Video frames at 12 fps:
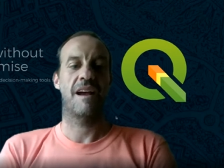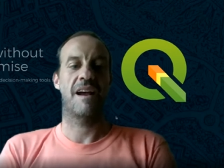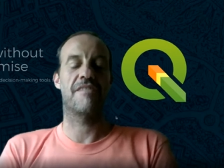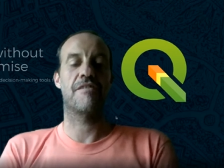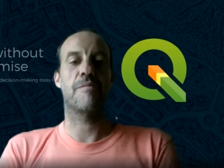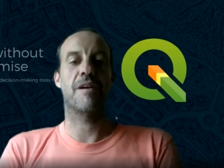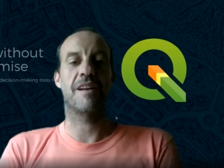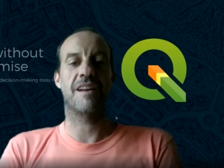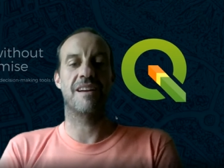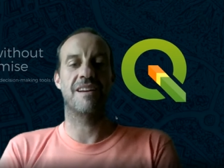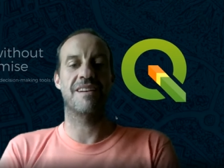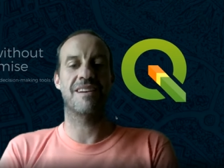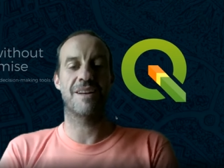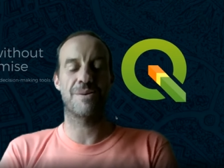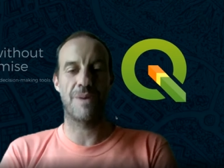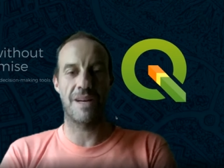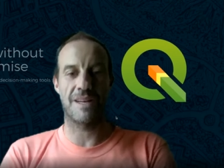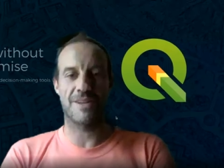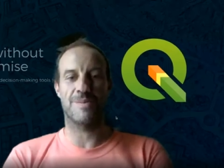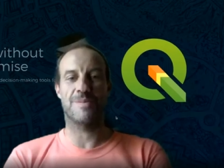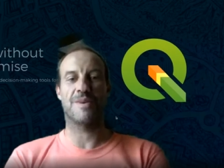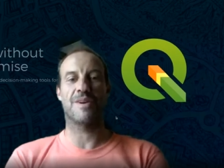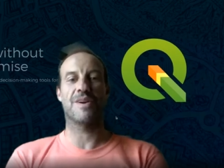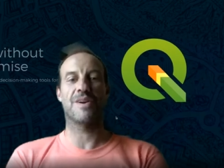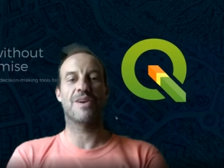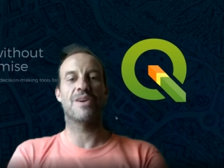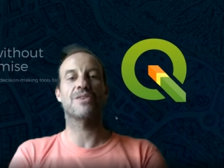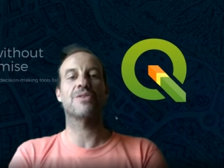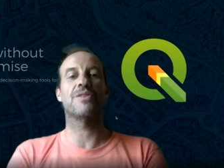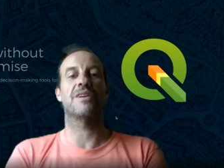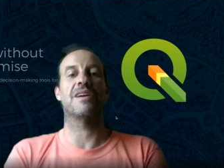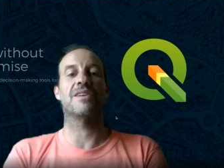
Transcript: everybody, and welcome to the